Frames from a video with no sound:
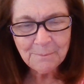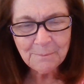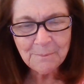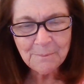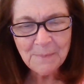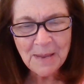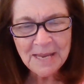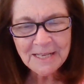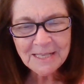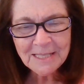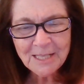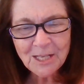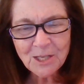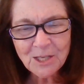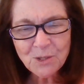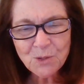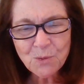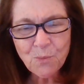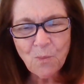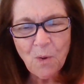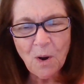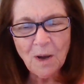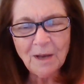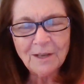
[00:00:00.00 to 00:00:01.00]
makes
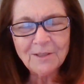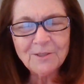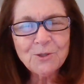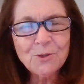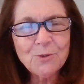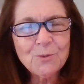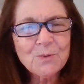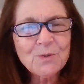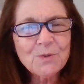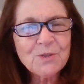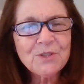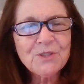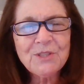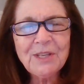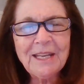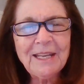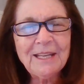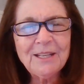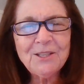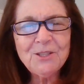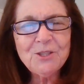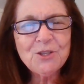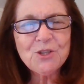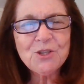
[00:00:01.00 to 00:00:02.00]
us want to
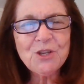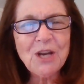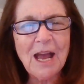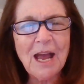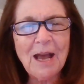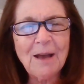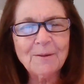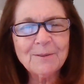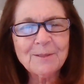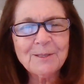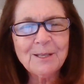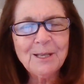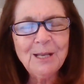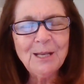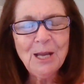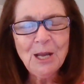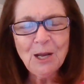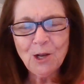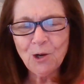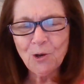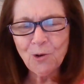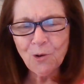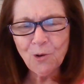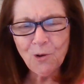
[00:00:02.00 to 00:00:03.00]
sing and shout.
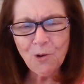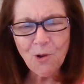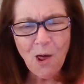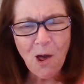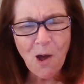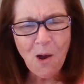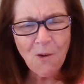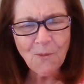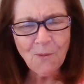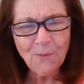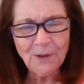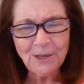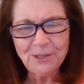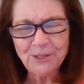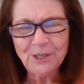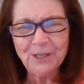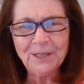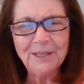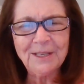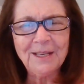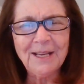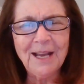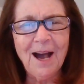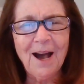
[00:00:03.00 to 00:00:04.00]
Glory
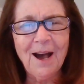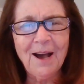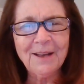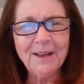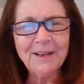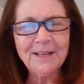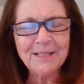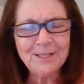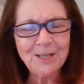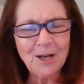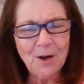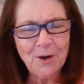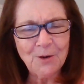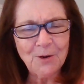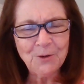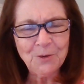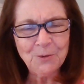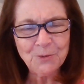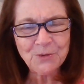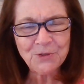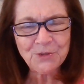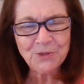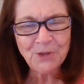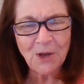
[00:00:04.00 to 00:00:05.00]
to God is our
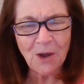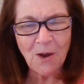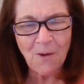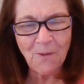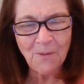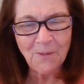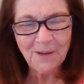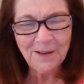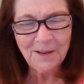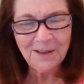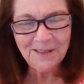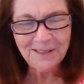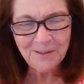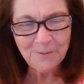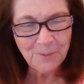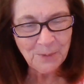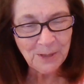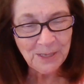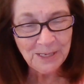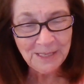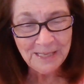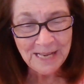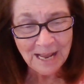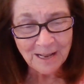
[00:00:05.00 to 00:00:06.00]
new song.
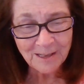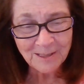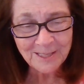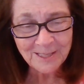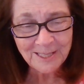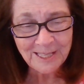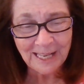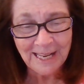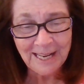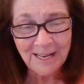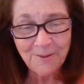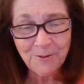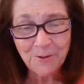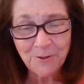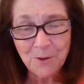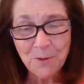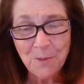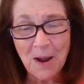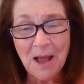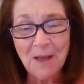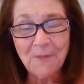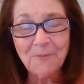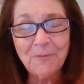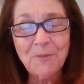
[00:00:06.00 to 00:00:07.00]
We now sing
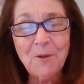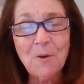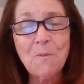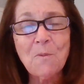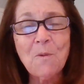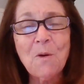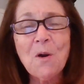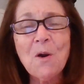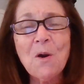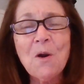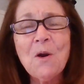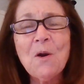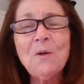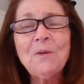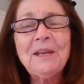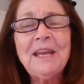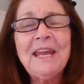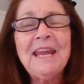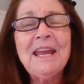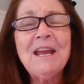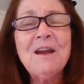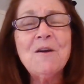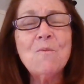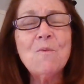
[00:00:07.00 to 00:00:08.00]
throughout the world.
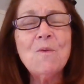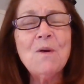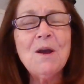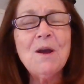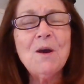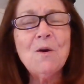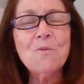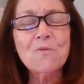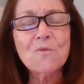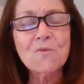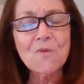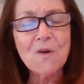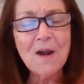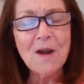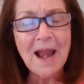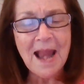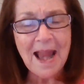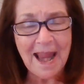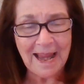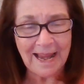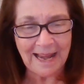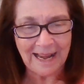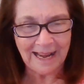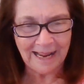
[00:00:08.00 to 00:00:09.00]
It will
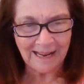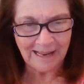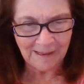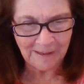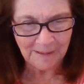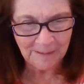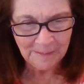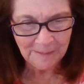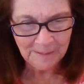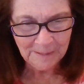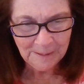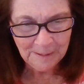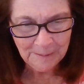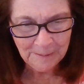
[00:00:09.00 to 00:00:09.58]
ring.